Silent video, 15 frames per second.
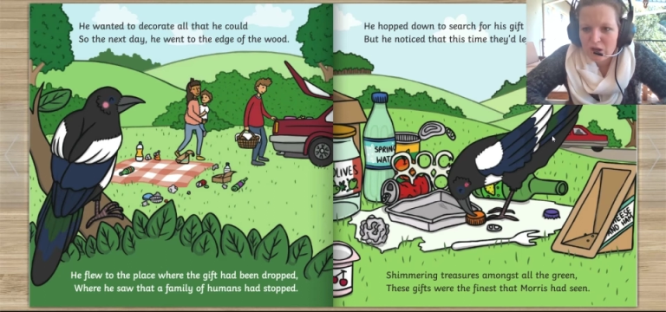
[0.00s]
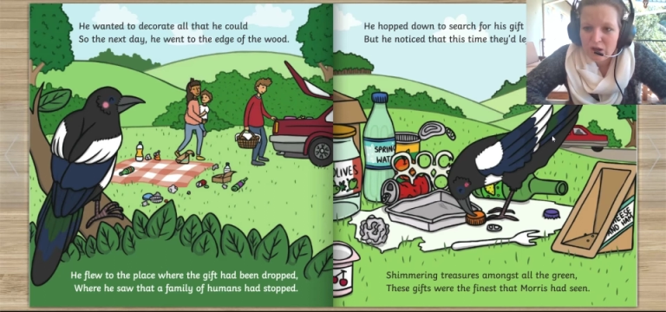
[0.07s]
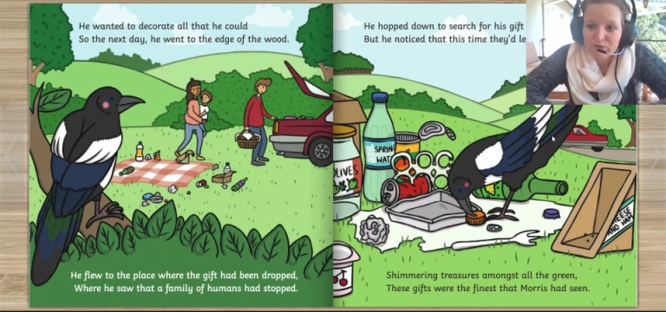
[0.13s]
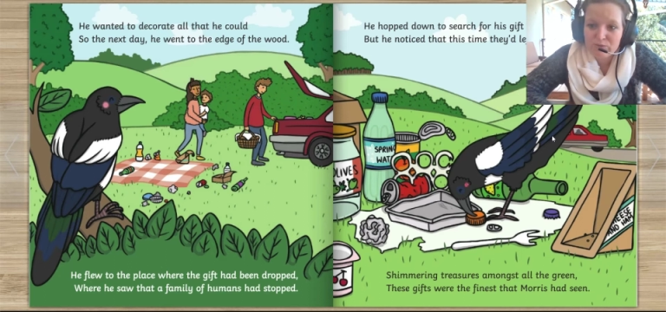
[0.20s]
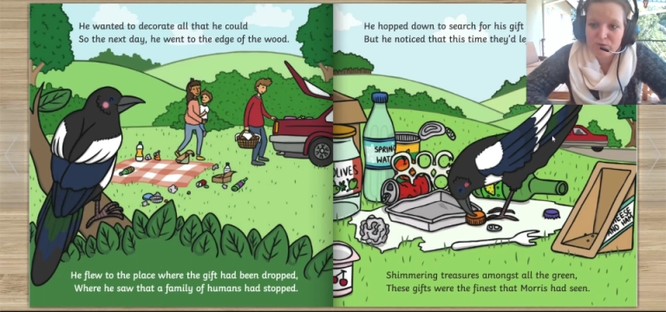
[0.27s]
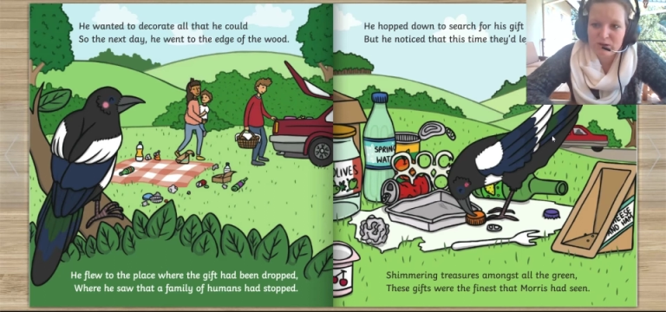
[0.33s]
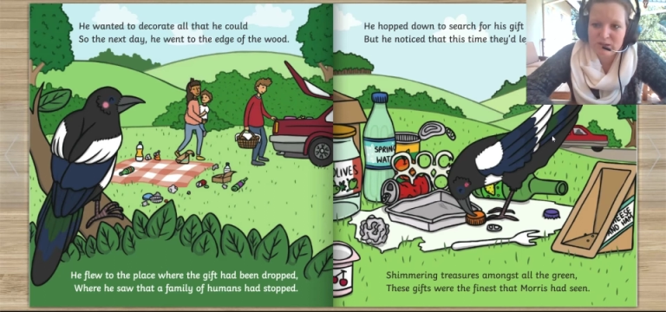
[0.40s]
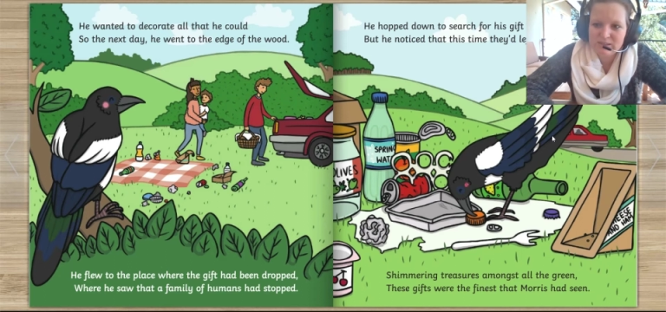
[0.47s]

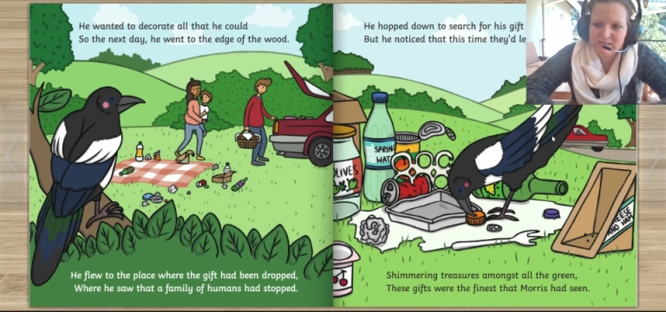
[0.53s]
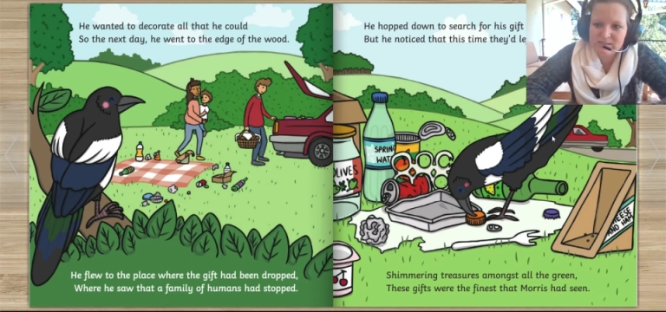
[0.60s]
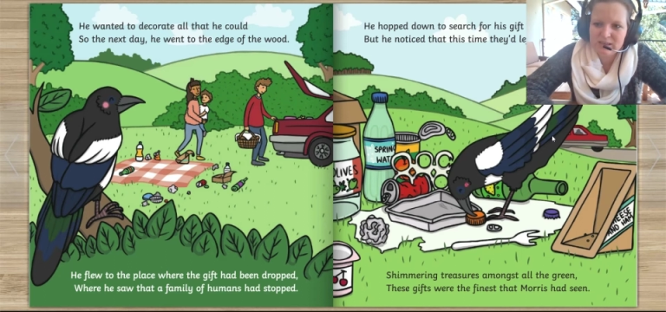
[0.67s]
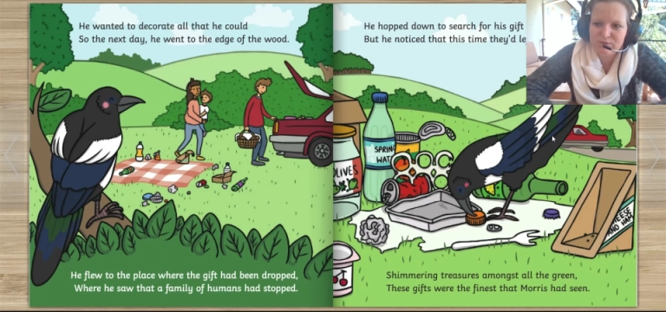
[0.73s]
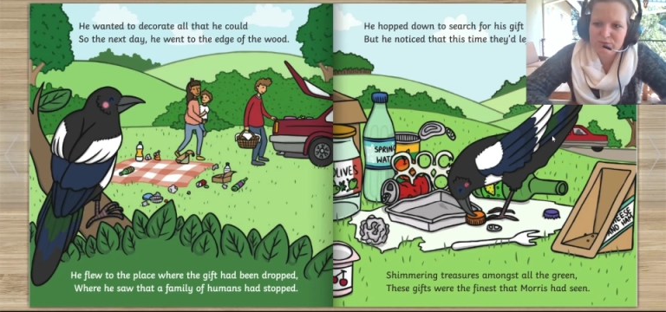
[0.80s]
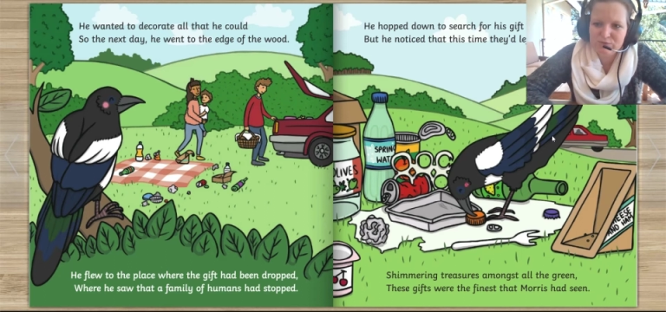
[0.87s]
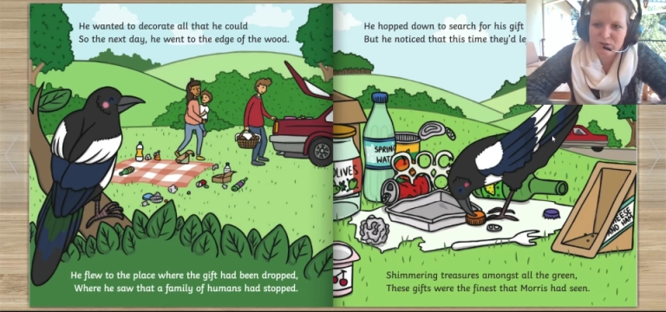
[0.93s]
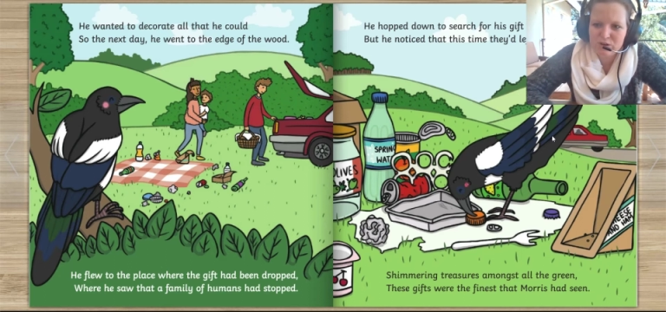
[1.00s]
for his
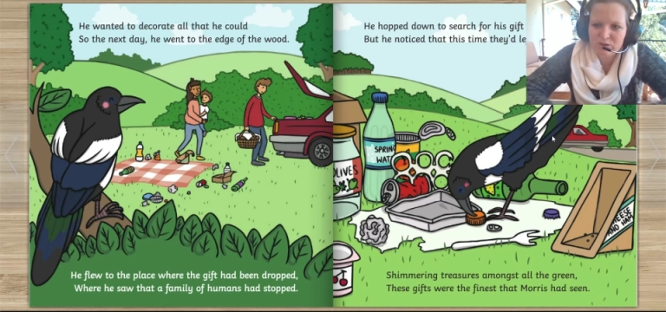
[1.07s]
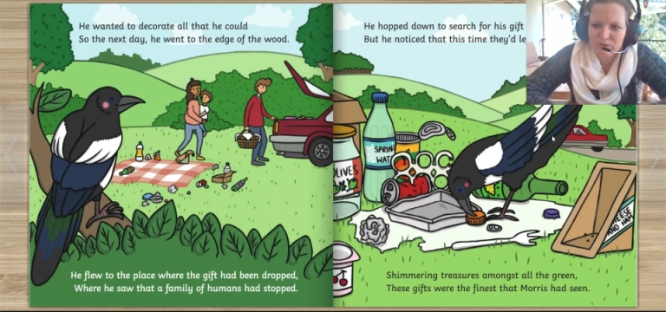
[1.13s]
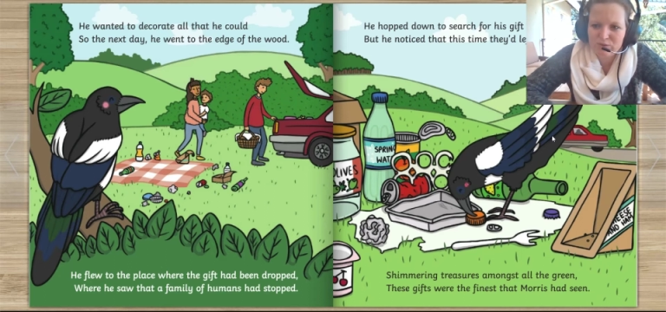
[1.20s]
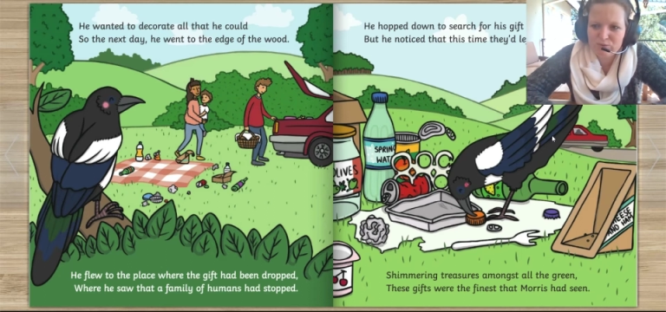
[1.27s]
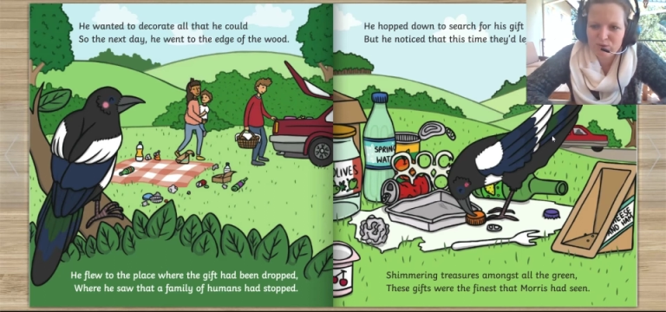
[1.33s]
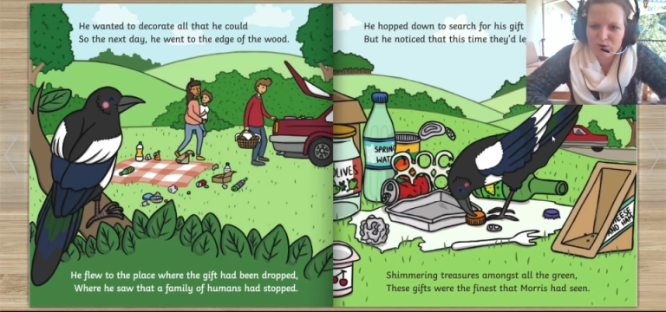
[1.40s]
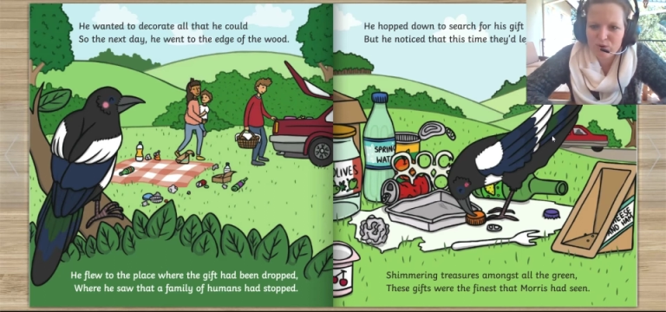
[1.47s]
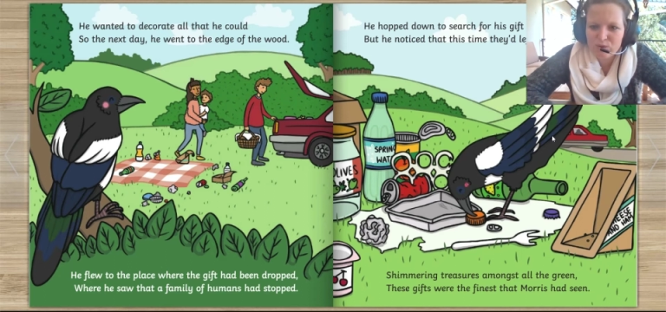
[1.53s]
gift on the
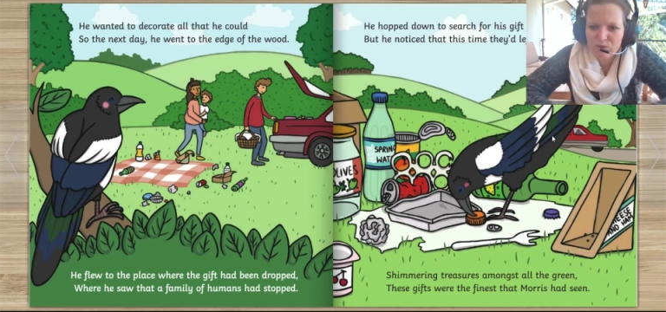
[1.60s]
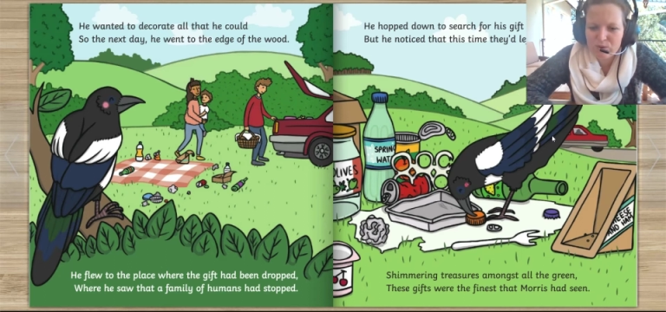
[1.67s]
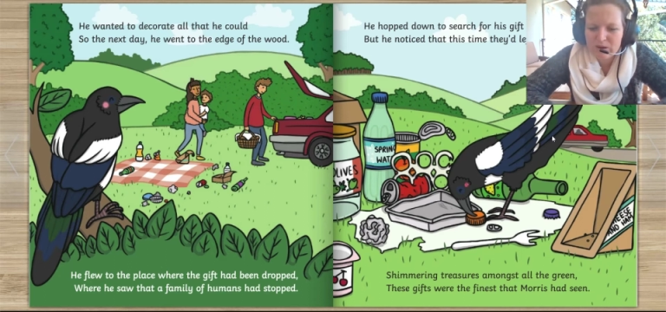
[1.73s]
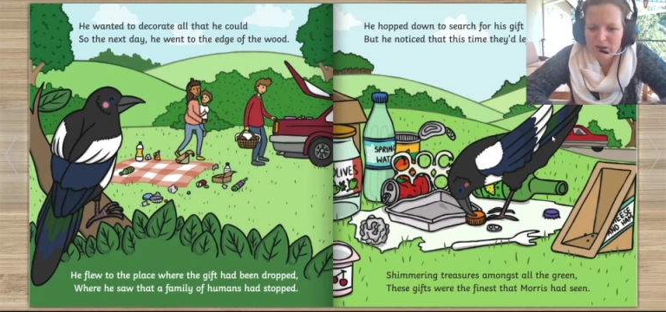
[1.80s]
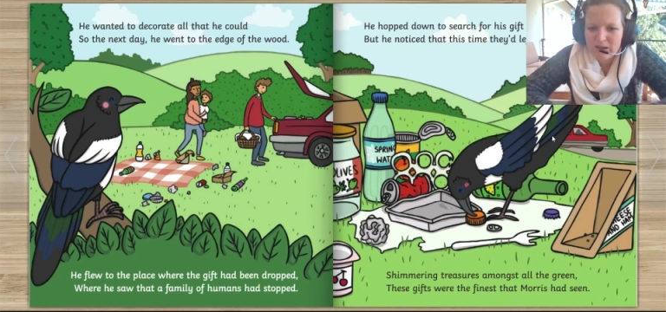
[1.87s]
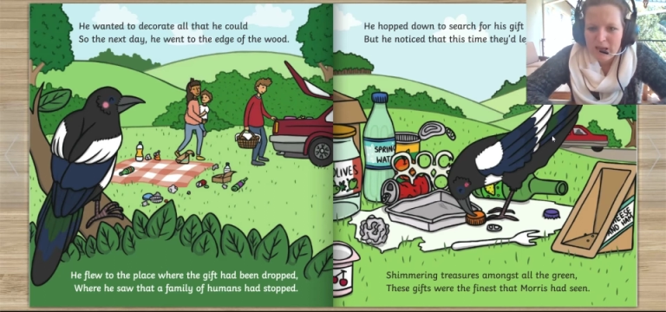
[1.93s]
floor,